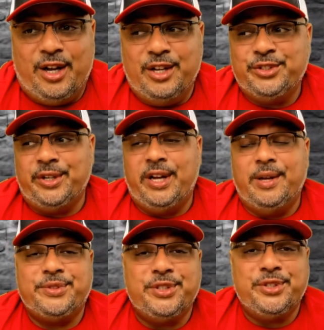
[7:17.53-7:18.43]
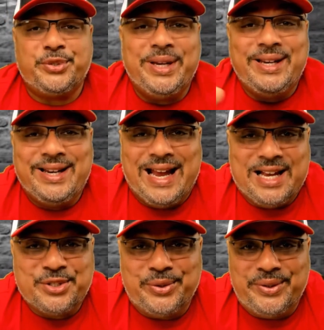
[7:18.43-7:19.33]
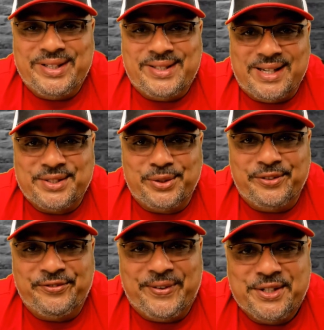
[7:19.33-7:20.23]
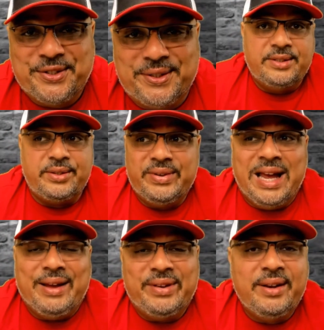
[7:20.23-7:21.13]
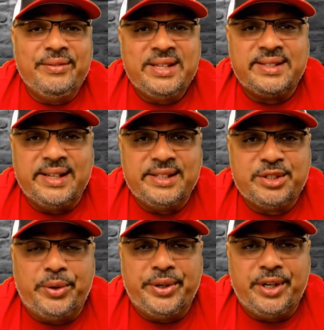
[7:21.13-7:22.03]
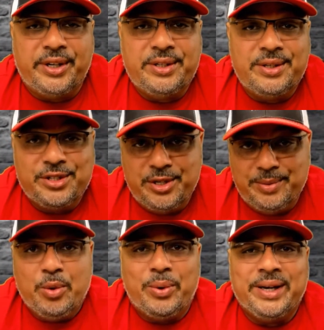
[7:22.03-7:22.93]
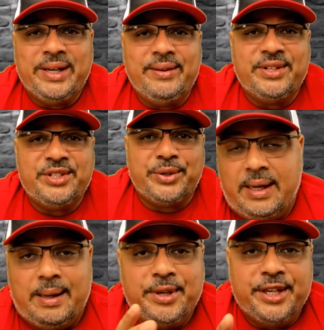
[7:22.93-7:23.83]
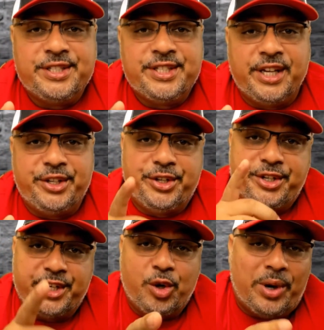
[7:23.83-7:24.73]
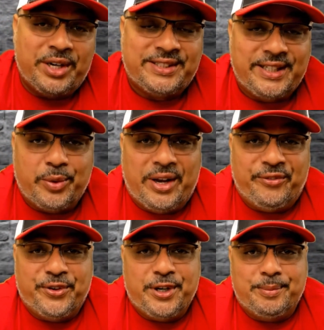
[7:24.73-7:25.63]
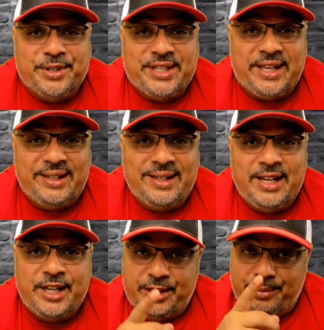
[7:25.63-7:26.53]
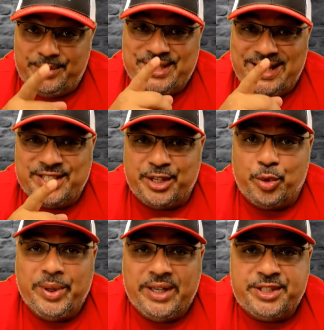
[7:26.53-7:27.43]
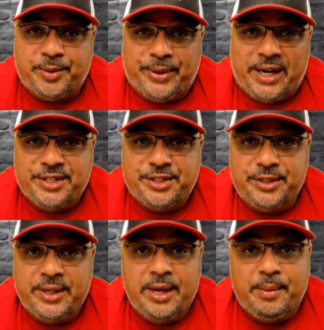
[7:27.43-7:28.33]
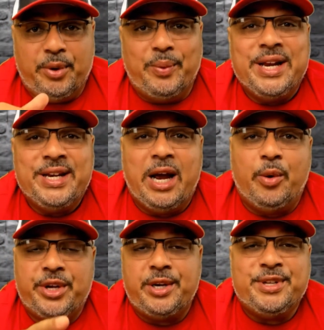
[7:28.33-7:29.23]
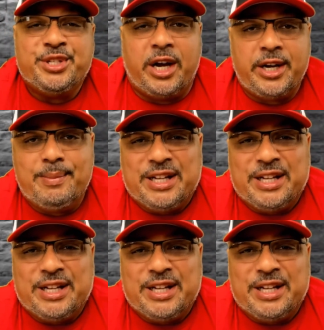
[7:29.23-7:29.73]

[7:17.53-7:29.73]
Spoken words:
also helps to treat gastrointestinal infections. So if you have any of these things going on, you may want to give it a try. I'm going to tell you, you're going to want to stick around for number 10. Number 10 is going to really surprise you. But right now, we're going to be talking about